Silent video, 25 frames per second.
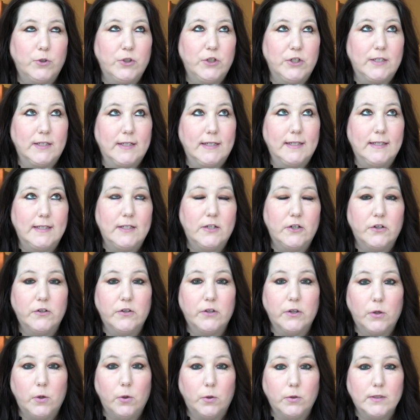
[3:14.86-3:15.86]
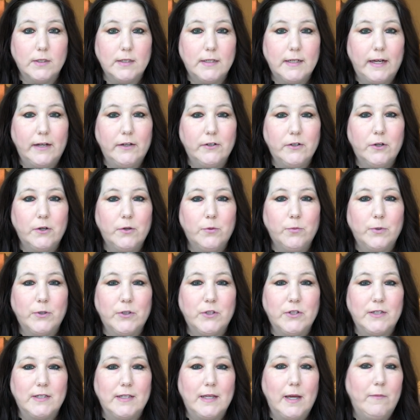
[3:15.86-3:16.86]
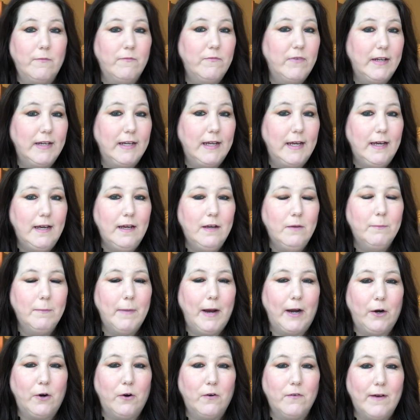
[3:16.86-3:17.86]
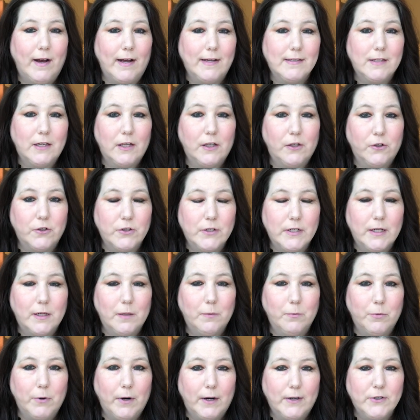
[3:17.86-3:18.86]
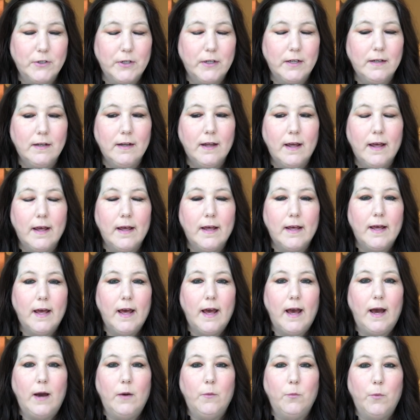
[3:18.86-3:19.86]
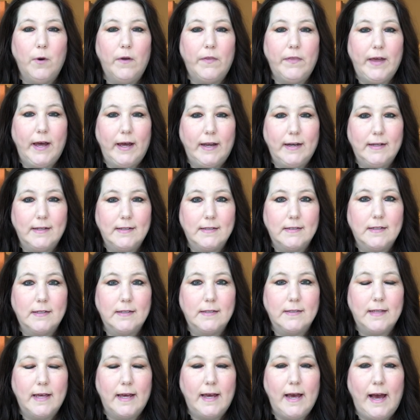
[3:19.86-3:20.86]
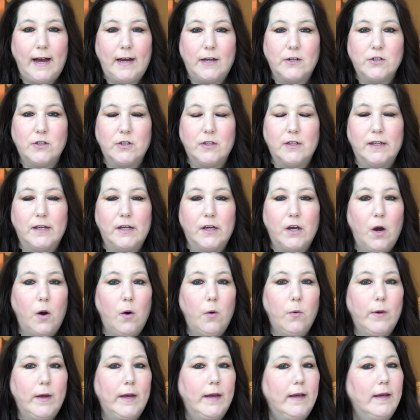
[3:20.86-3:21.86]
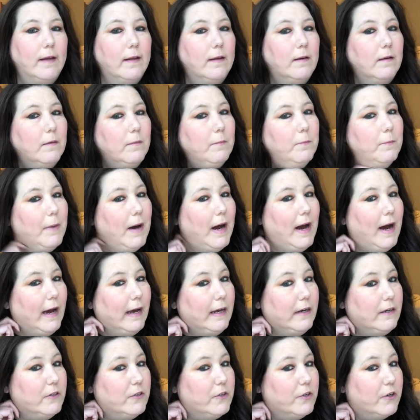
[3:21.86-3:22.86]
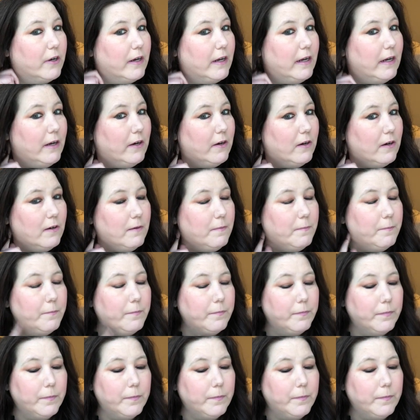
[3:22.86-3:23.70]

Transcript: is considered the gold standard, which is MVD, microvascular decompression. And what that is they actually go in behind your ear